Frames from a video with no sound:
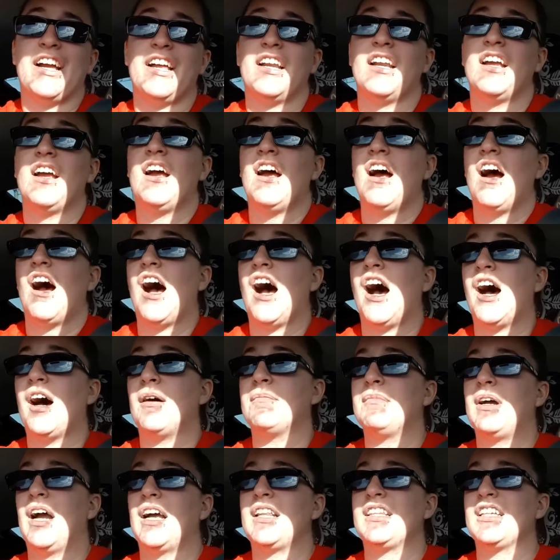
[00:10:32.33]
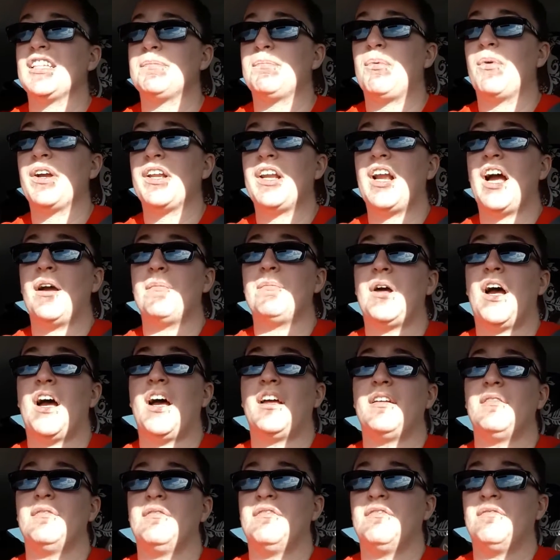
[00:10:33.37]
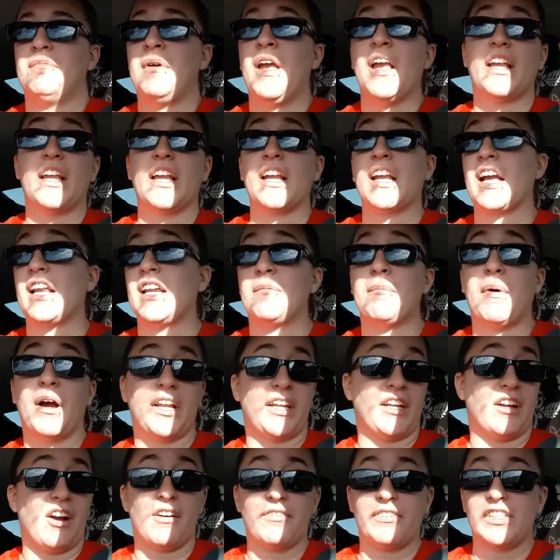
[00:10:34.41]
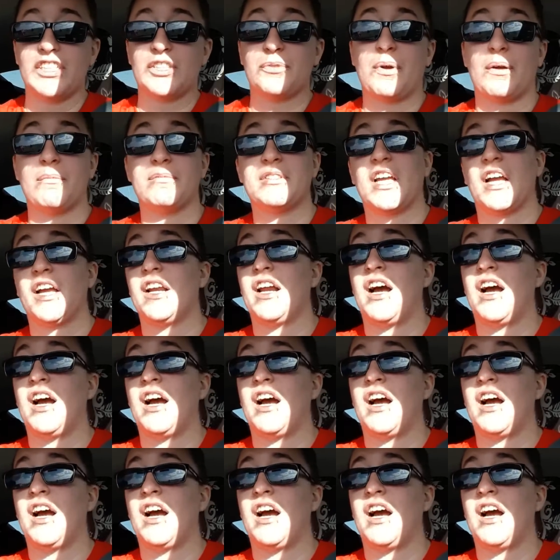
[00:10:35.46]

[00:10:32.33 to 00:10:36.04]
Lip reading: At this point, I'm not making any money off of this website.